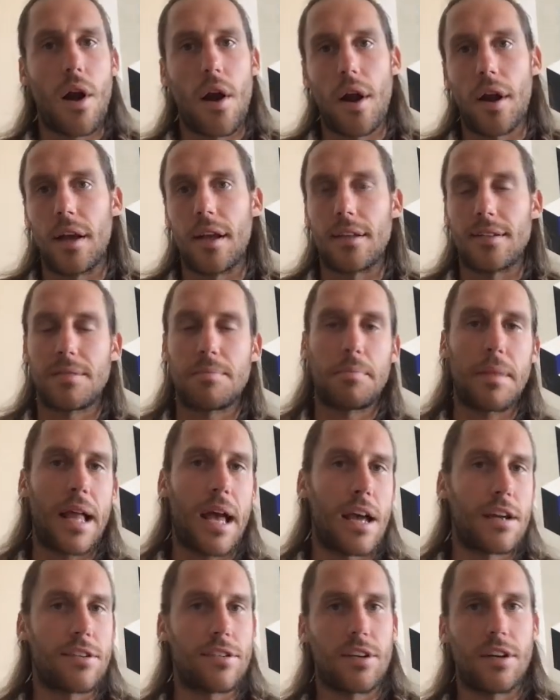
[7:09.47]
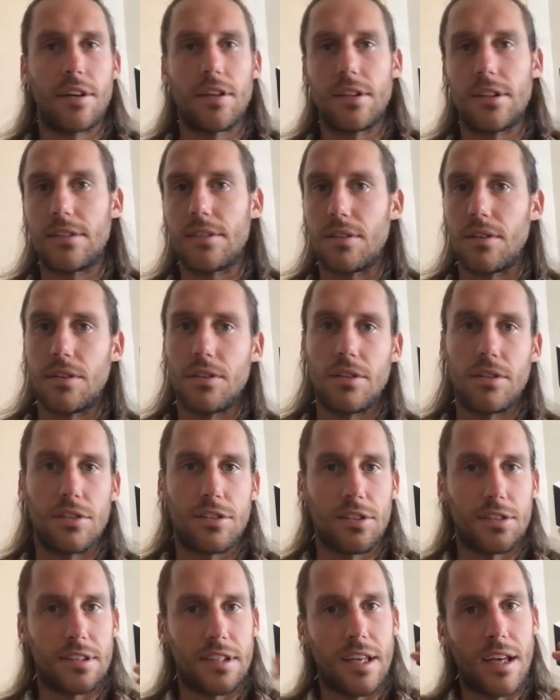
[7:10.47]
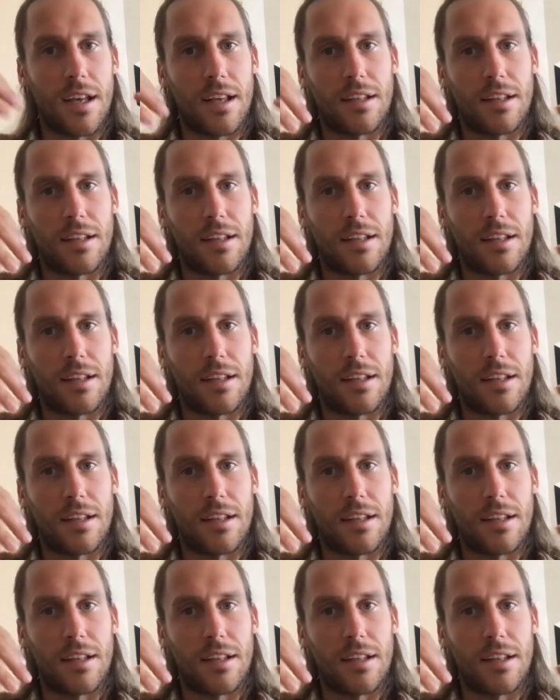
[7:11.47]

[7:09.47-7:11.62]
I get splashes, just